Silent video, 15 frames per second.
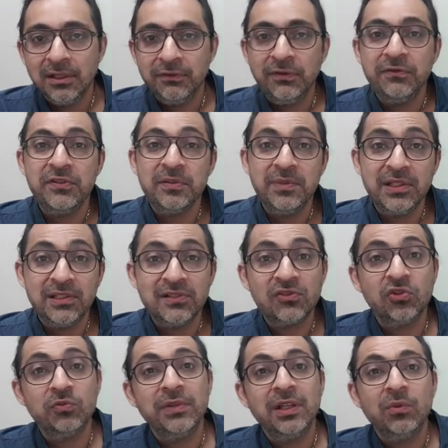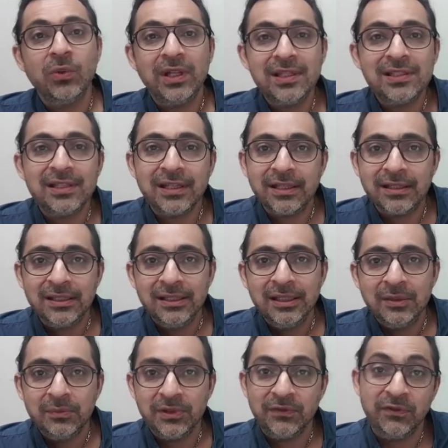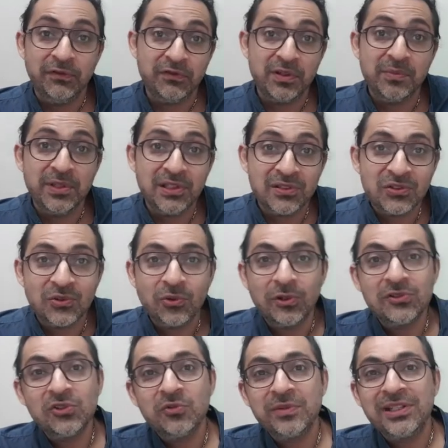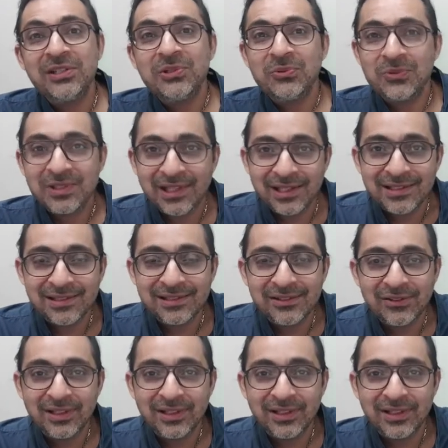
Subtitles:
50 meters could mean one side, but 50 meters could also mean two sides.